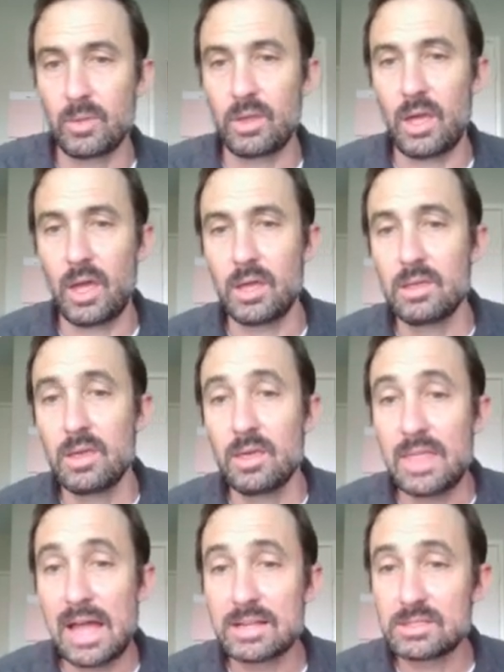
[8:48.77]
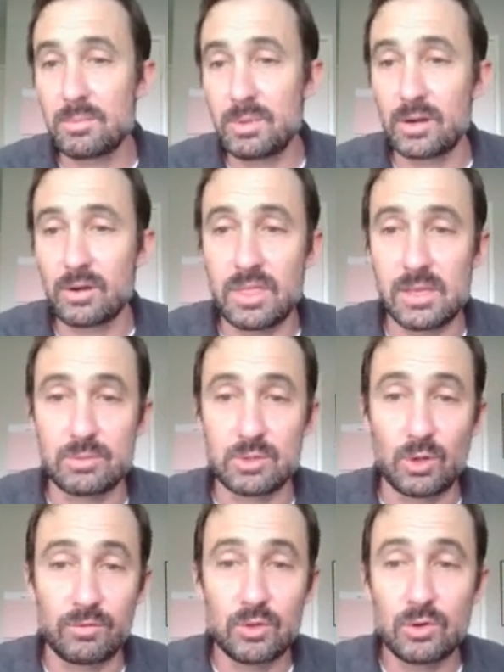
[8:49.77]
Okay, that's the bigger theme.
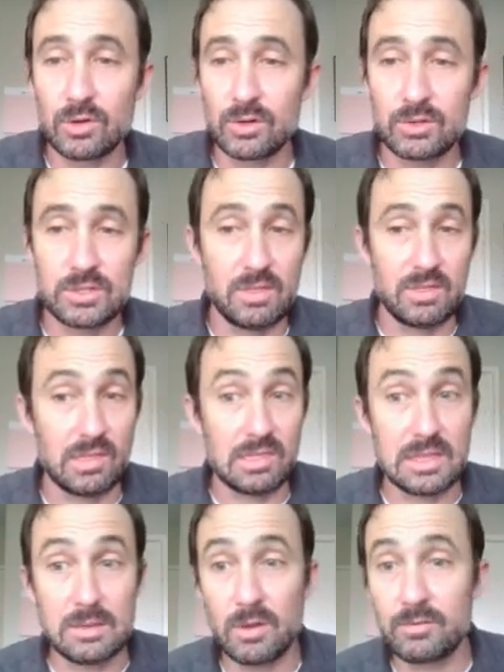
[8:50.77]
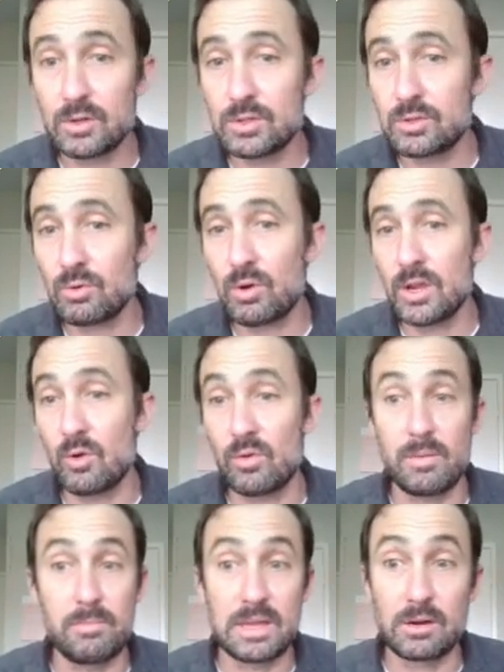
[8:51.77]
So if you don't understand the theme of your story or
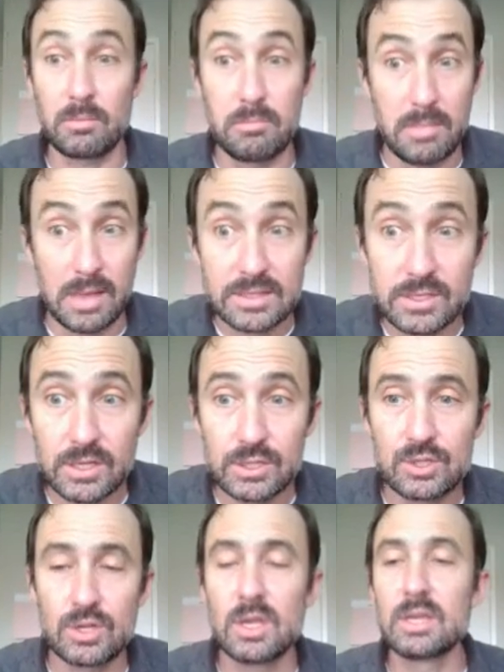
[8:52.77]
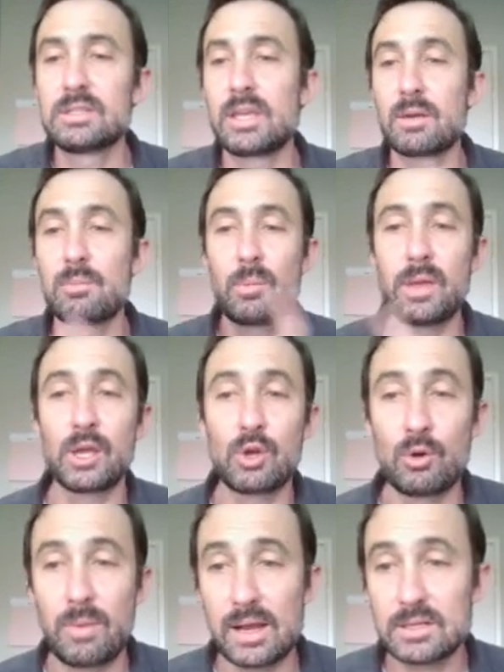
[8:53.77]
the bigger message, take a moment and
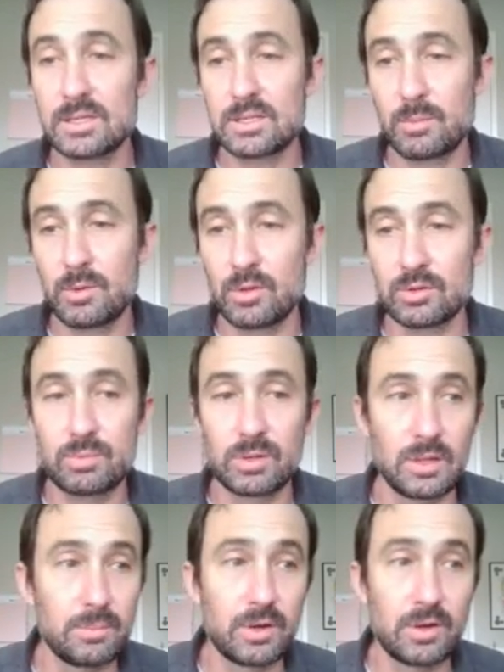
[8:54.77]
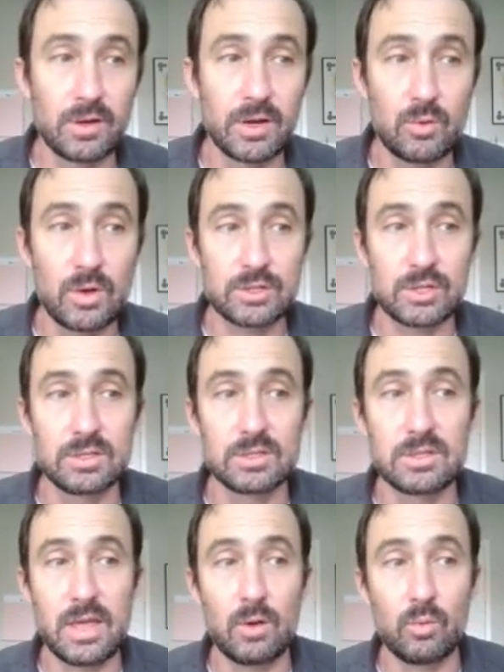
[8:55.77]
go back to some of those preliminary
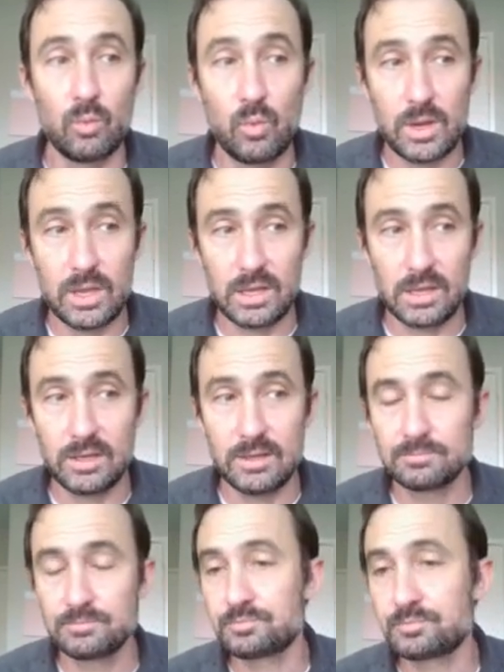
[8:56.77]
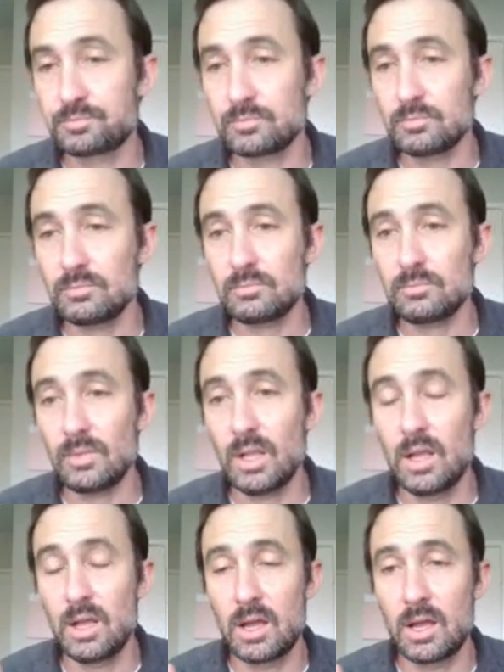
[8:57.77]
questions that we
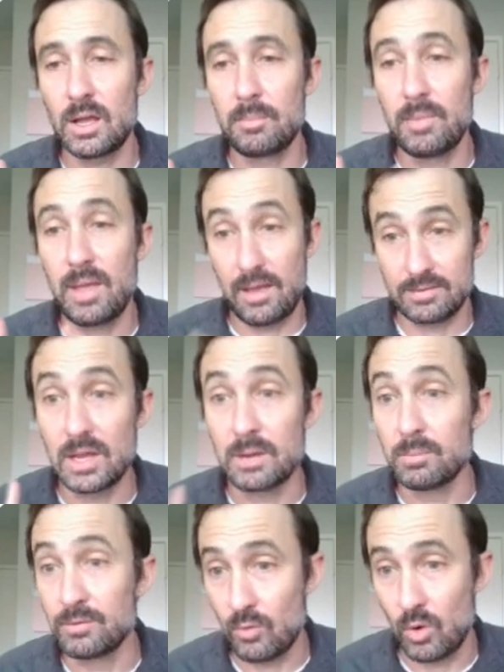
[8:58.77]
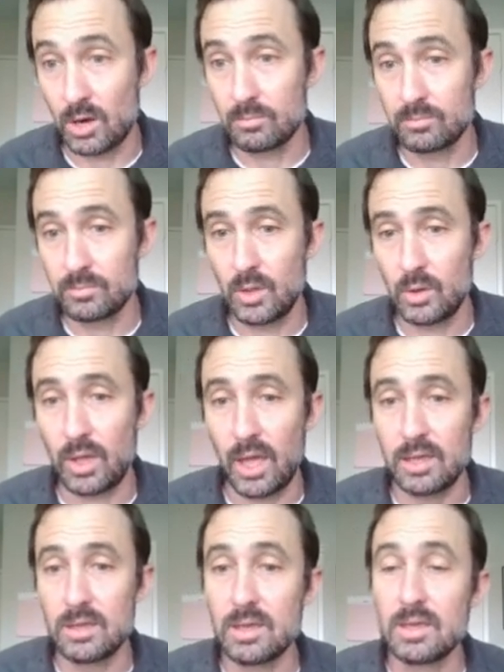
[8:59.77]
um, have done before.
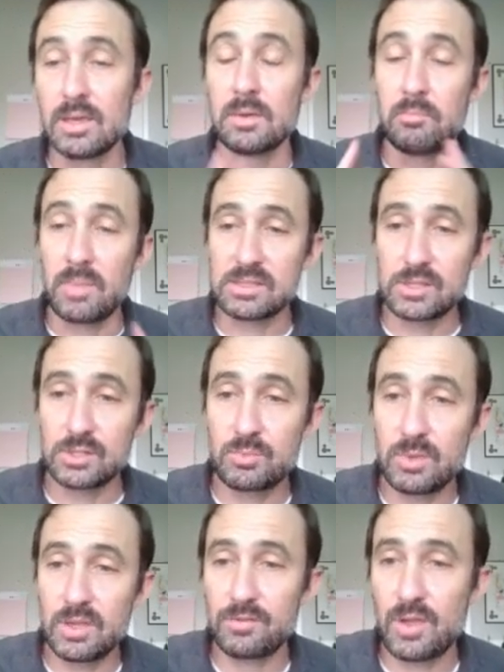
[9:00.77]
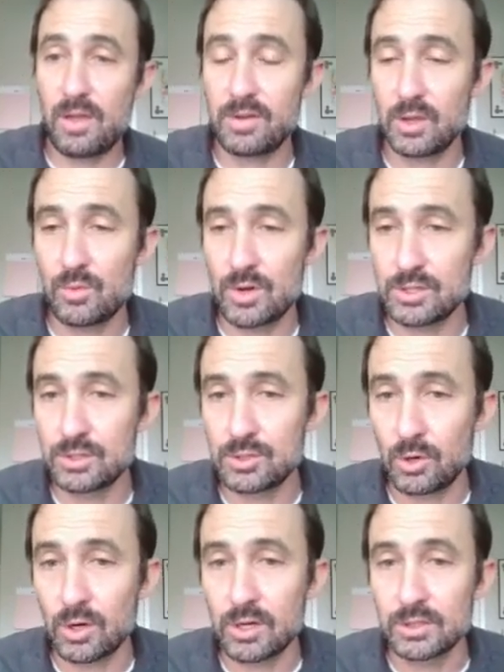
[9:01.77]
Okay, message me if you have any questions
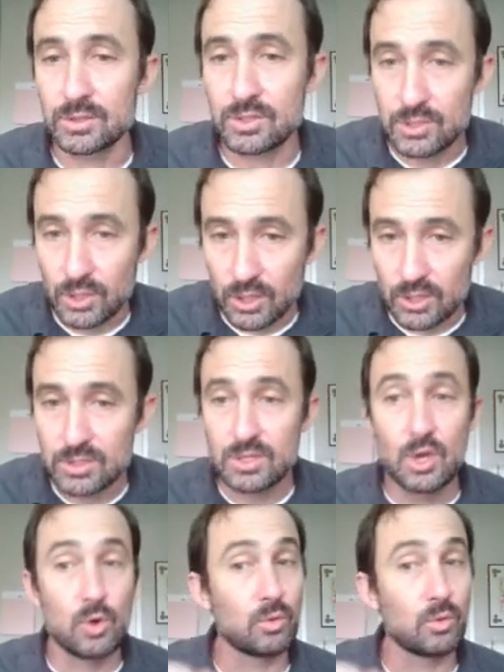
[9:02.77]
or concerns.